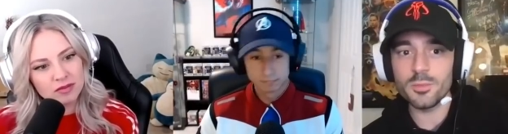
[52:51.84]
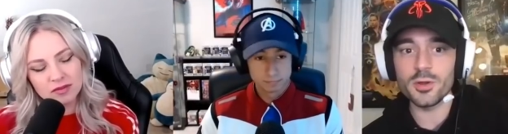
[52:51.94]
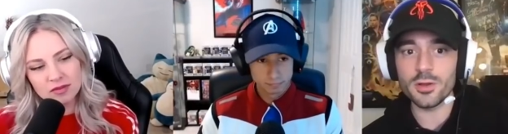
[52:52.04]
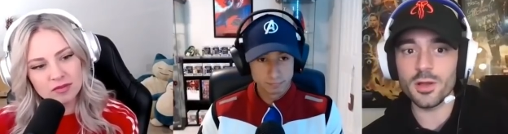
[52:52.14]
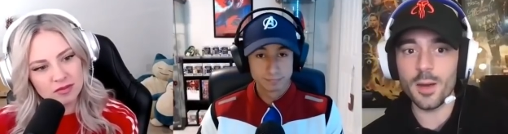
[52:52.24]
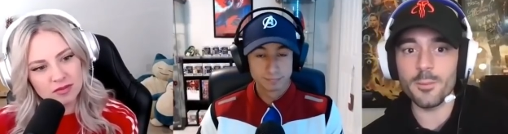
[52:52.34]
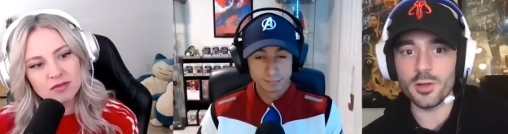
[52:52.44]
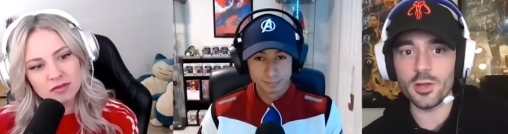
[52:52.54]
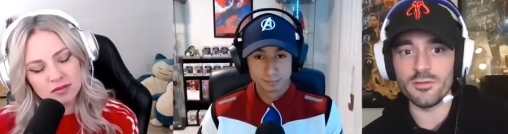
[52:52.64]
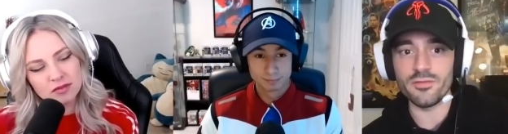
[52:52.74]
Speaker 1: put a, up
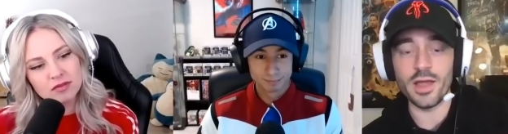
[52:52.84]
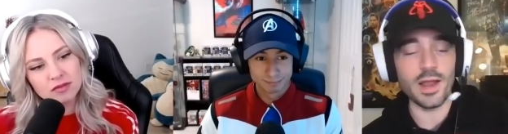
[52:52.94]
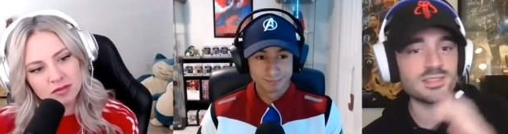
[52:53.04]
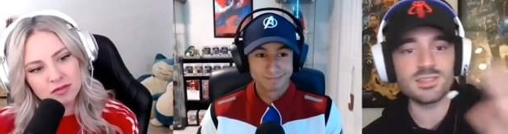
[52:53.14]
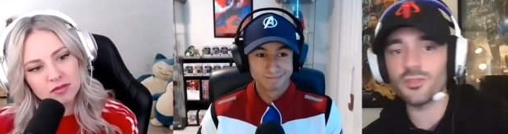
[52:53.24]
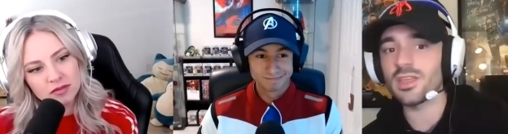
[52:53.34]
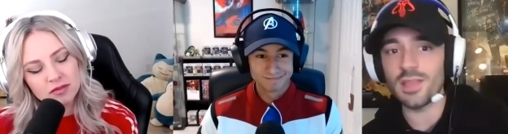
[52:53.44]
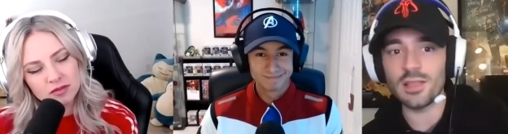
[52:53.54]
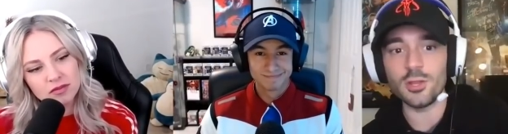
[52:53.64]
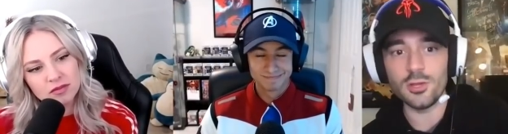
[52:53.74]
a good fight. I still
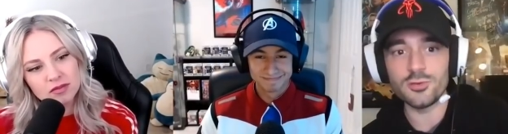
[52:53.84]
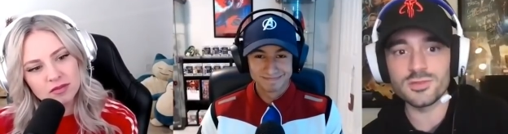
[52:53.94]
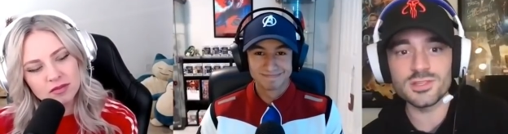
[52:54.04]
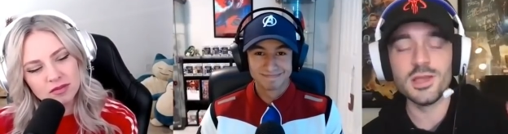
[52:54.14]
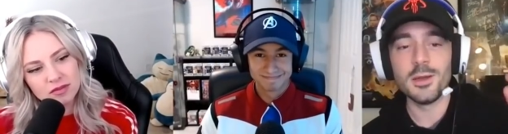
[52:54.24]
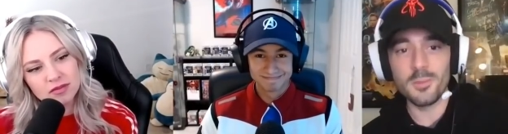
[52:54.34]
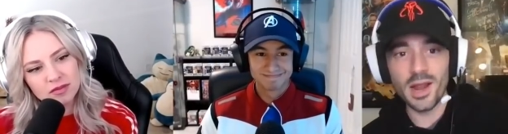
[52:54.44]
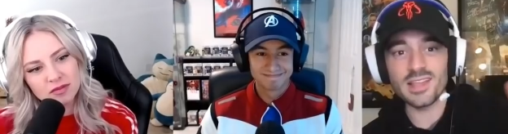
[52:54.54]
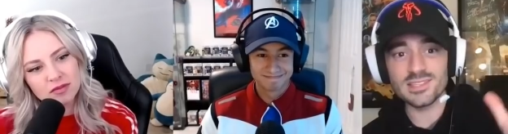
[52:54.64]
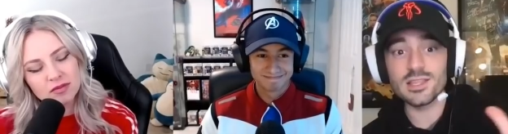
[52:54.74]
think they'd lose,
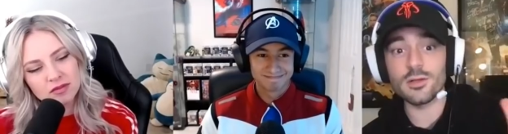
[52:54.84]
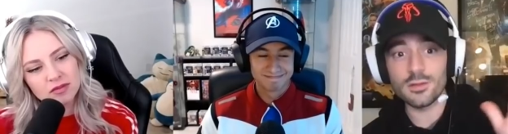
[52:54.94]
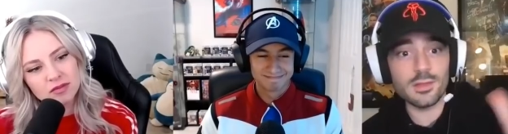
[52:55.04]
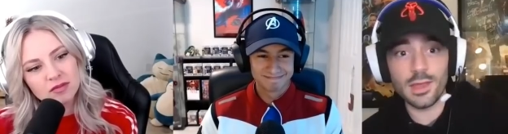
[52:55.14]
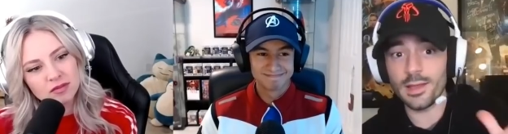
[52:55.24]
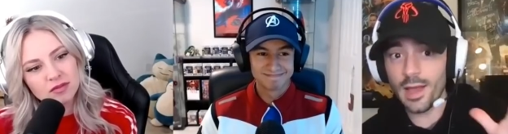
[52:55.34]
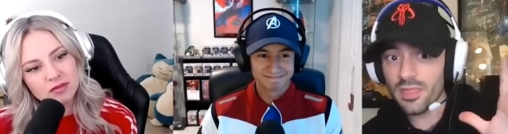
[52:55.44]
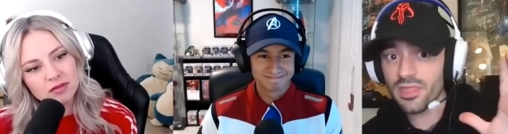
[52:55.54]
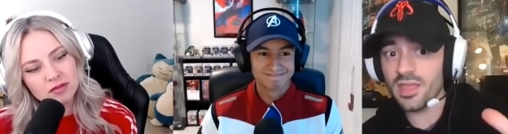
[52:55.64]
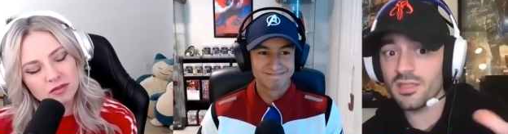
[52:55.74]
but I still like,
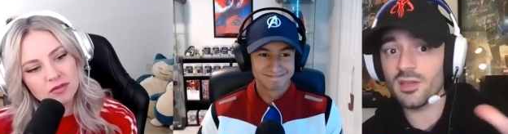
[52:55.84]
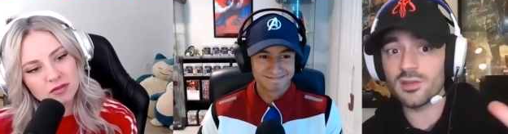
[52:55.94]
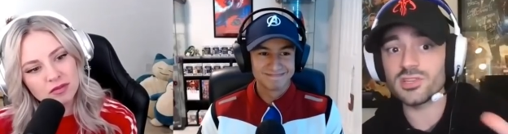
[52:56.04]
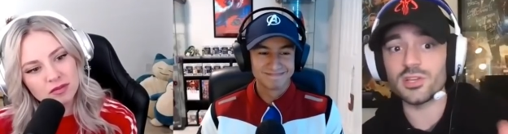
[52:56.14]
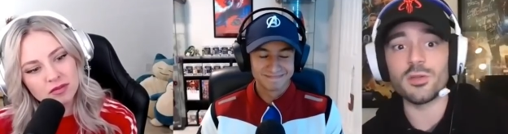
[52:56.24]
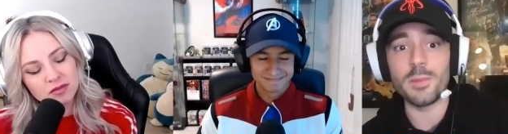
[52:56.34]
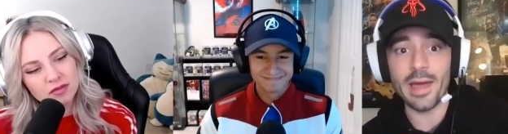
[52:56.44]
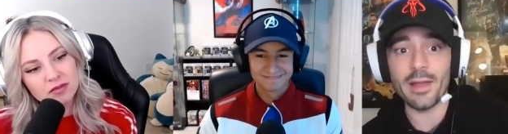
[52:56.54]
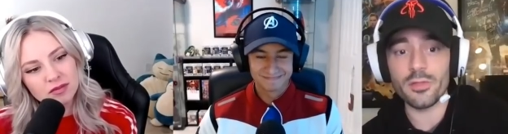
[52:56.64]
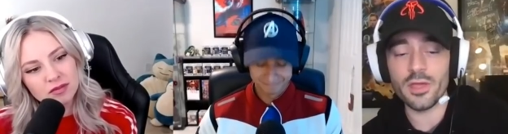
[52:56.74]
I think there's a good
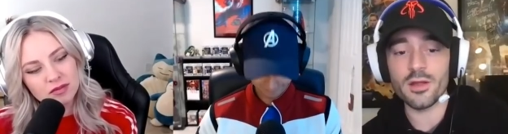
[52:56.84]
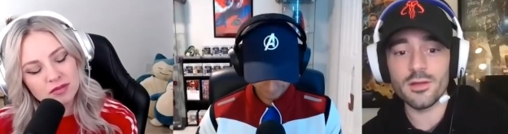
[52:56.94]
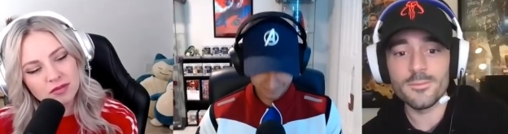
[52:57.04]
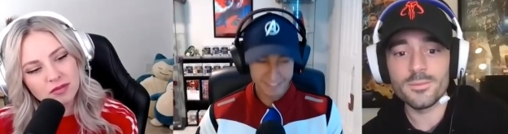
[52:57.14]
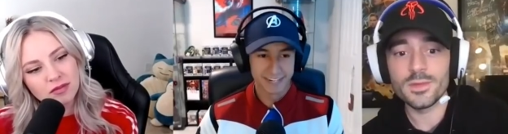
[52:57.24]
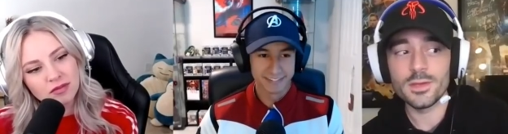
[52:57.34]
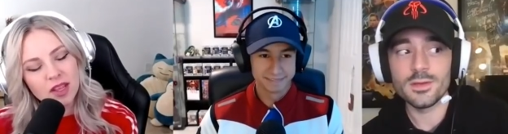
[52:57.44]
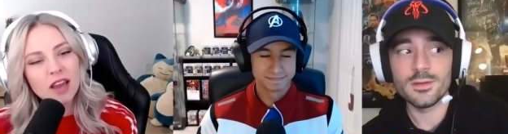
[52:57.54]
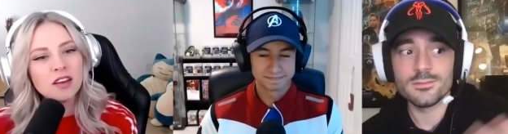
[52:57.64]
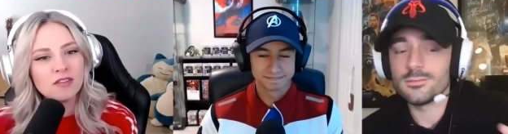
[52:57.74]
battle there. Yeah.
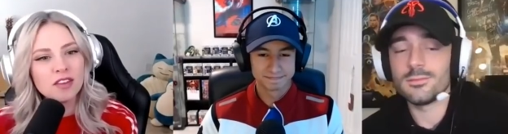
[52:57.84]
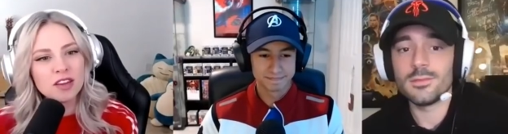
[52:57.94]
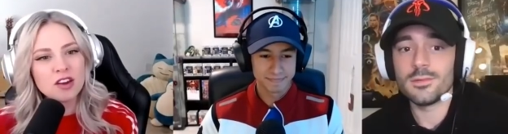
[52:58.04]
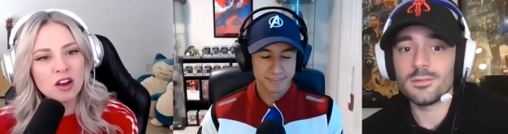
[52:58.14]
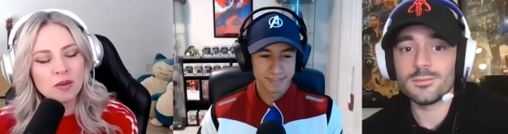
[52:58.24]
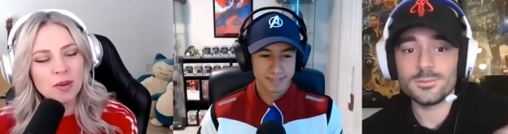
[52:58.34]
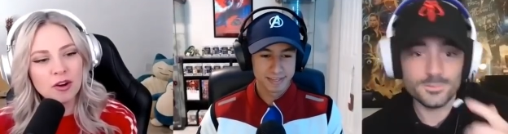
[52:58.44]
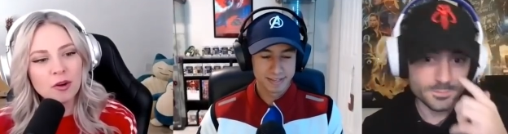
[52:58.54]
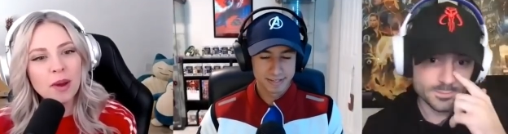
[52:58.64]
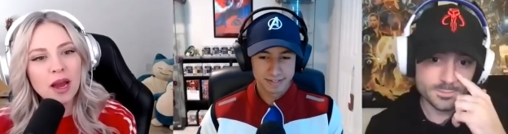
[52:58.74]
Speaker 2: I love that they talk
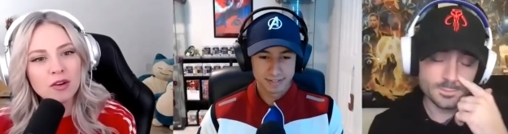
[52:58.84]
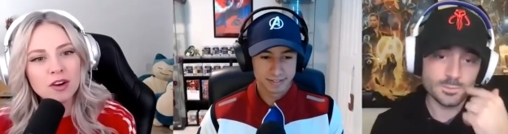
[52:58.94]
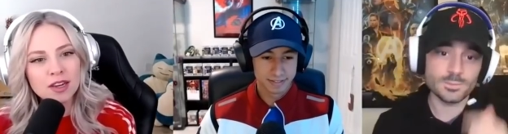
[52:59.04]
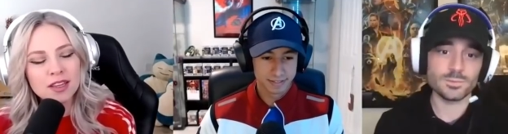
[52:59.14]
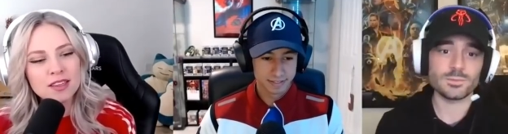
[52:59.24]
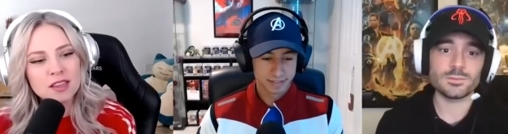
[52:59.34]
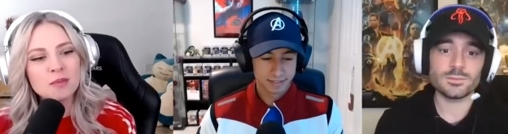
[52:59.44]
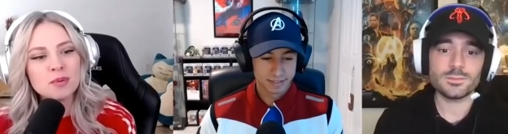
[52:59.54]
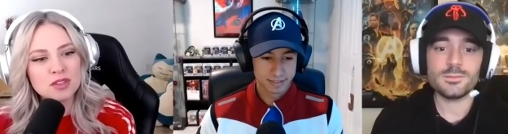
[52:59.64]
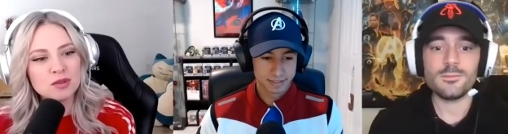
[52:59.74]
about her power in this
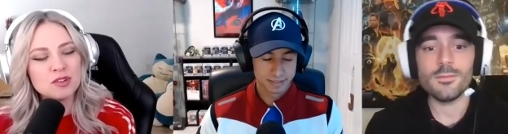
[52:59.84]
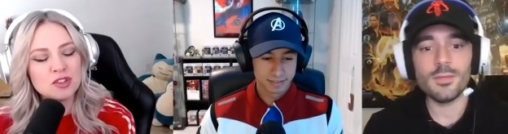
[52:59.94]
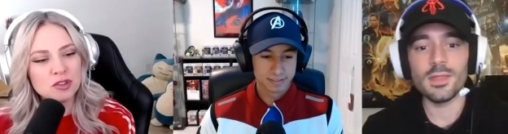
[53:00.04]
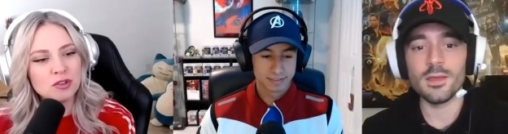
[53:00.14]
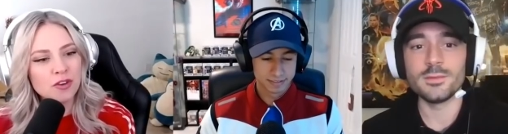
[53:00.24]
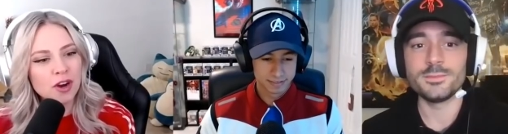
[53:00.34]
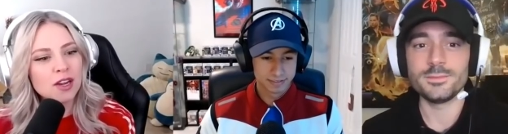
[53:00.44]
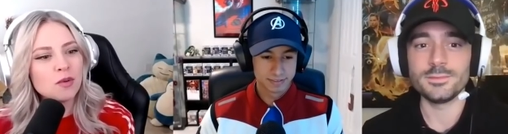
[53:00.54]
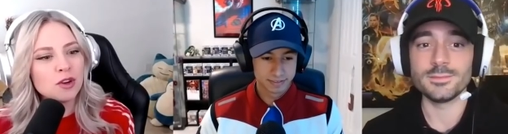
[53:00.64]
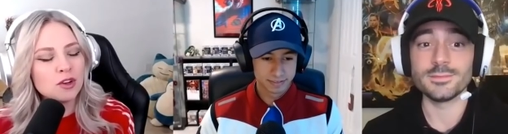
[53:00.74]
episode too. For
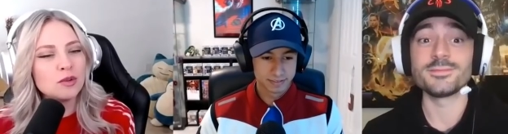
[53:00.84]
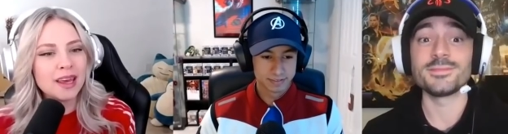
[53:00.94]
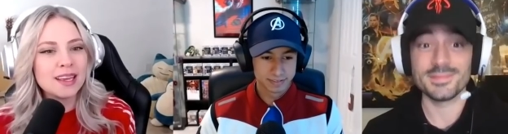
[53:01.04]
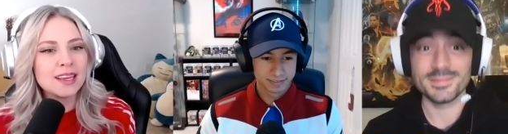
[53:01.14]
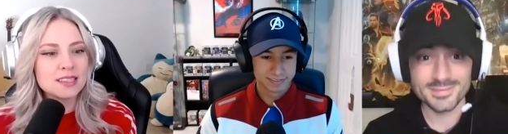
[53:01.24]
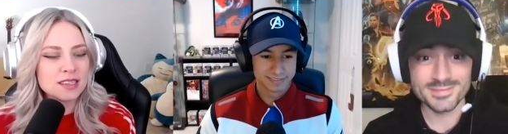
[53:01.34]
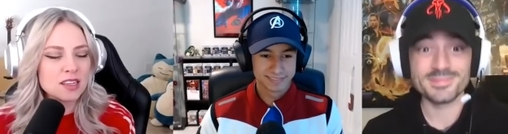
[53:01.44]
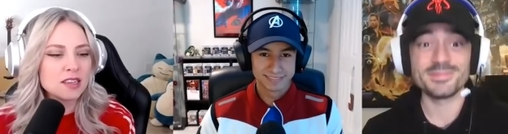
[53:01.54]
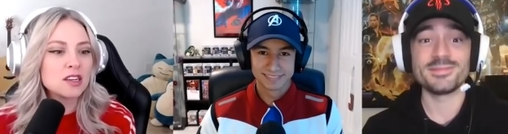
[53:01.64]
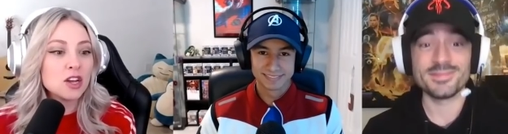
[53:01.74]
anyone who like
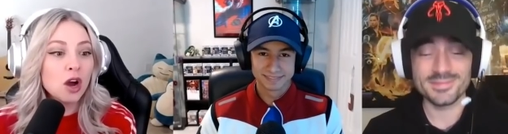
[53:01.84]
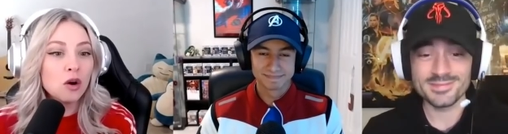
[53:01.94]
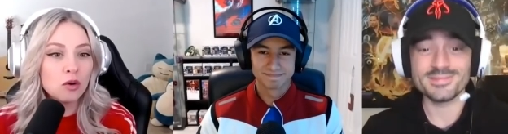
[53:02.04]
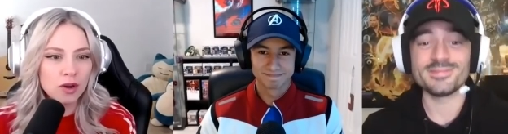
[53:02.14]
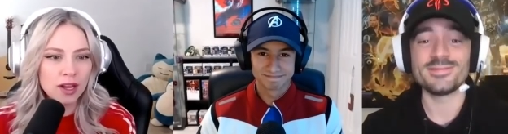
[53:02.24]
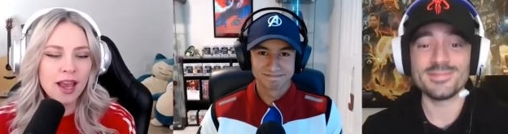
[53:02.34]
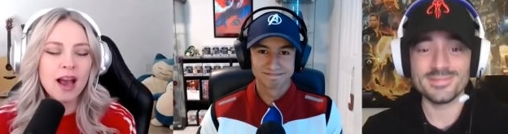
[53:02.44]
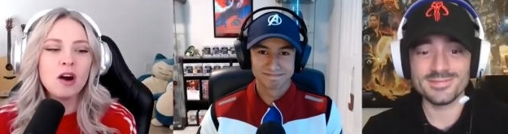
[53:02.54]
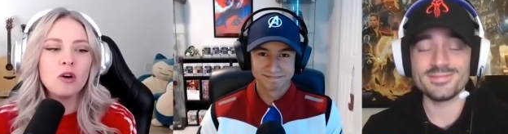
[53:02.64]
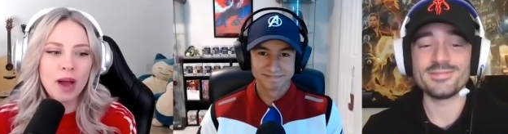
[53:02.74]
isn't doesn't know
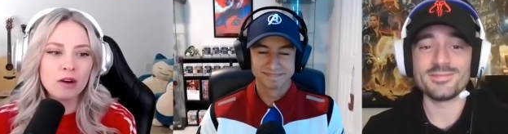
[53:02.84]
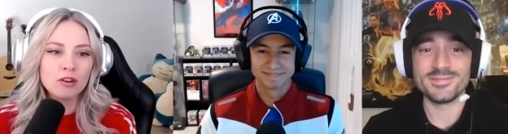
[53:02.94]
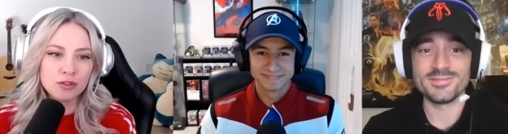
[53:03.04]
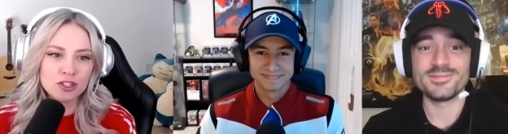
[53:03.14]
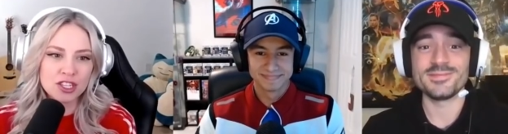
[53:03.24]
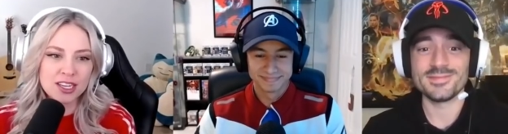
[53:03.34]
how powerful she